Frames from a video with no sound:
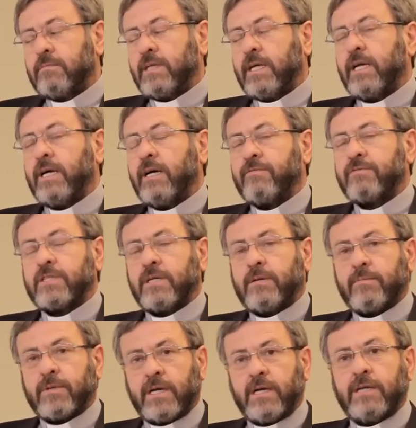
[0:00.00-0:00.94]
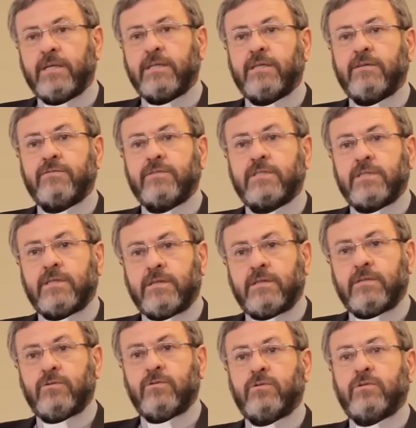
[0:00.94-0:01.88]
they have some relatives
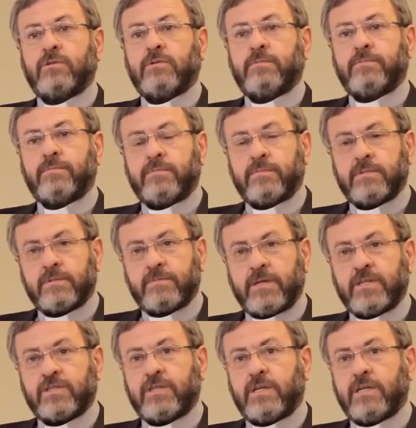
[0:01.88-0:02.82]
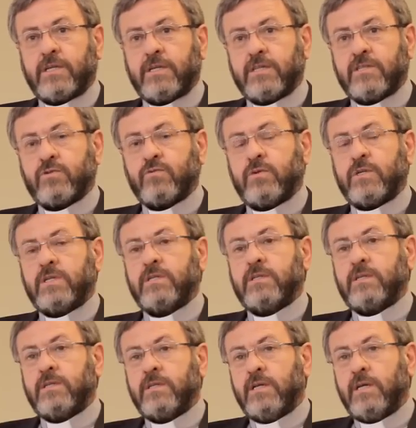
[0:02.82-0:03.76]
in Europe, especially in
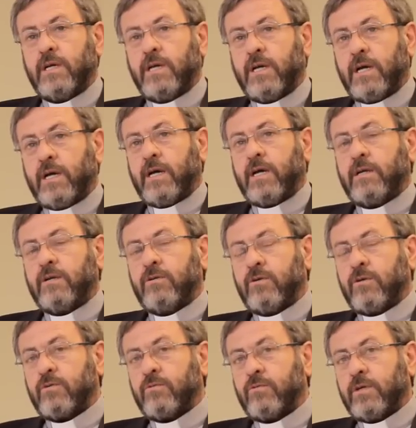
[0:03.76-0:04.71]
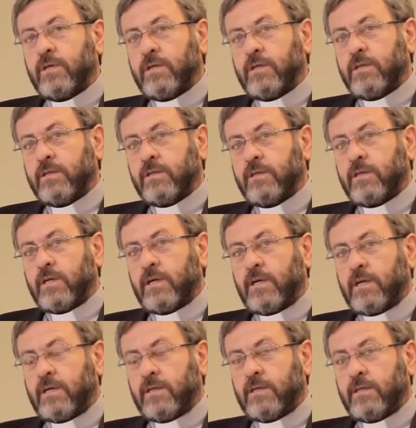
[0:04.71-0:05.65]
Sweden and Norway
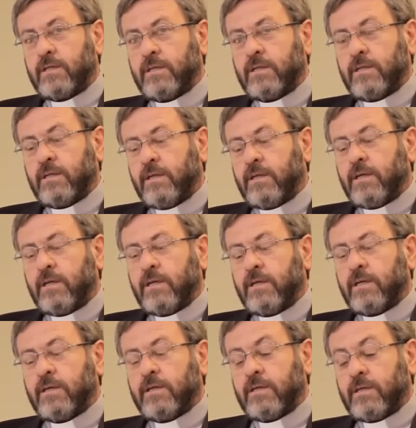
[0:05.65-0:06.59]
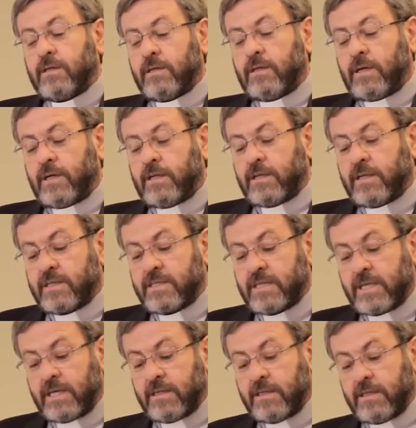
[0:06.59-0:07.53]
and other
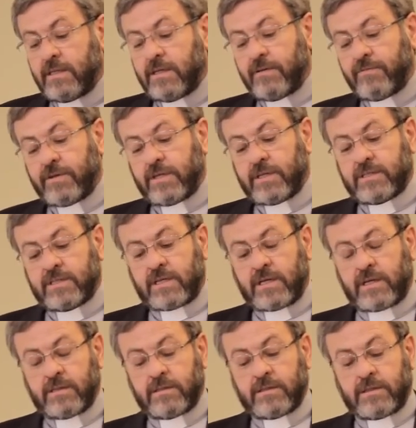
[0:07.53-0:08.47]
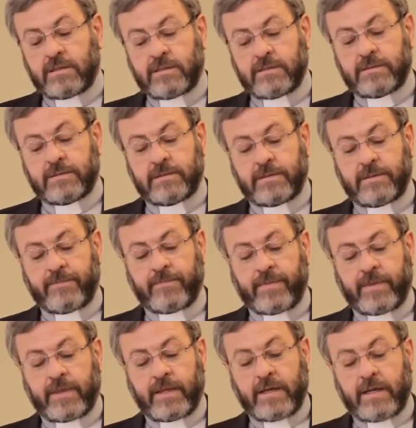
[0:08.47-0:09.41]
Scandinavian countries.
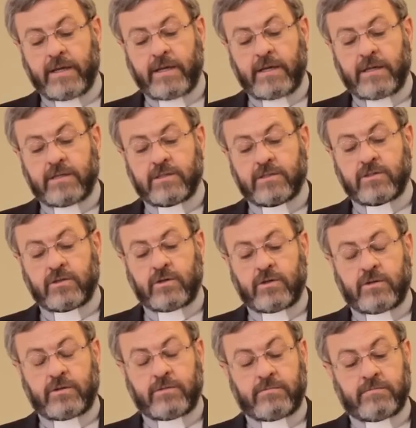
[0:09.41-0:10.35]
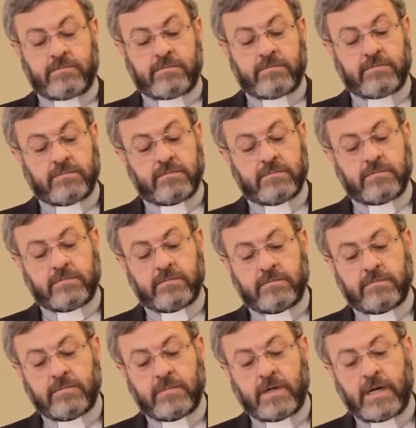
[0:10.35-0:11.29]
So
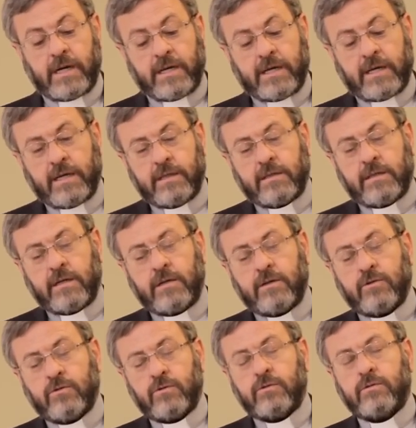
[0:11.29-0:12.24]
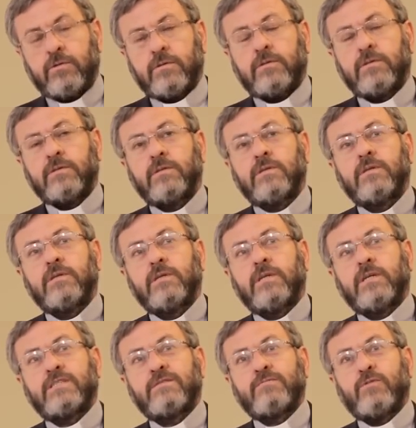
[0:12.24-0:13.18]
I can tell you
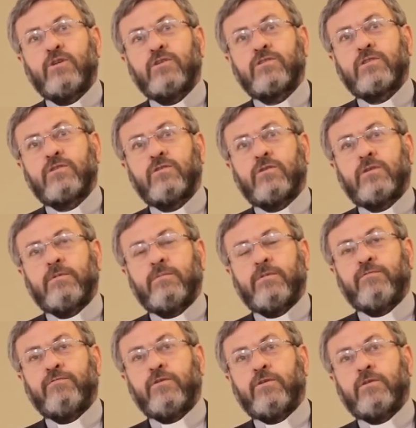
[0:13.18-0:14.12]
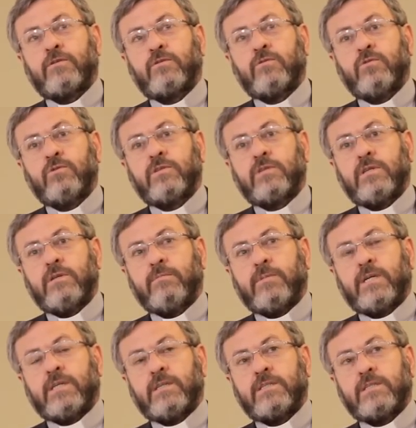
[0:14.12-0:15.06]
a small story. Before 2-3
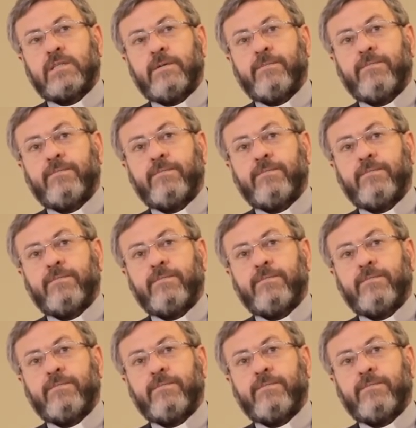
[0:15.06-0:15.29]
months,